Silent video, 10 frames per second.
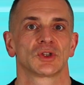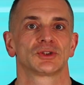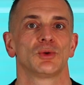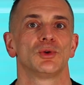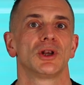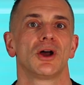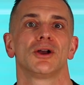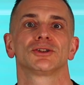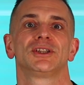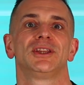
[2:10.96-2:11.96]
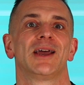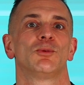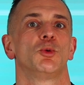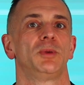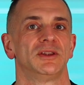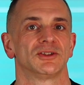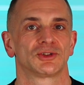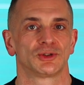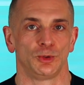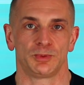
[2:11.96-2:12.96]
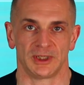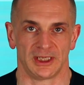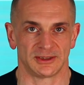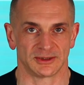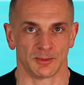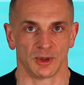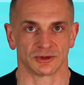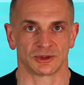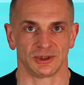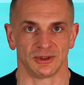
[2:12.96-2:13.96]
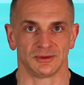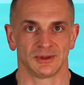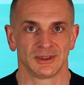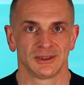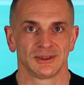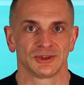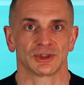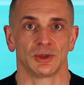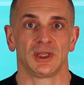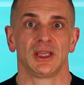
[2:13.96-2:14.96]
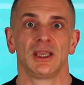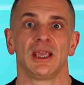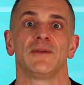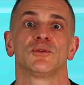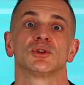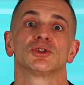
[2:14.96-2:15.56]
So lastly, there will be the supinators amongst you. So here, if you're a